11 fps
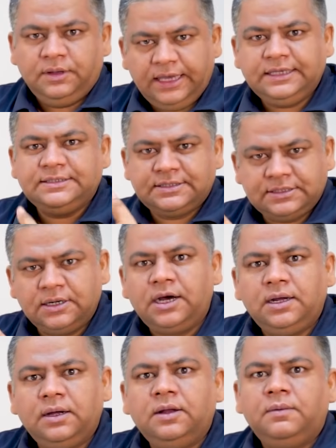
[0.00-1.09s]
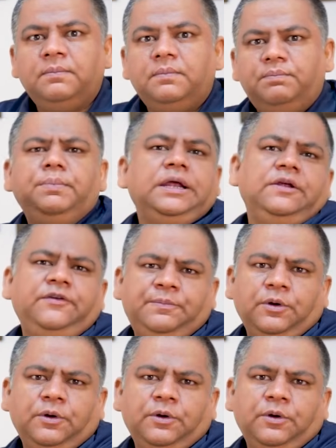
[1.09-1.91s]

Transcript: extra benefit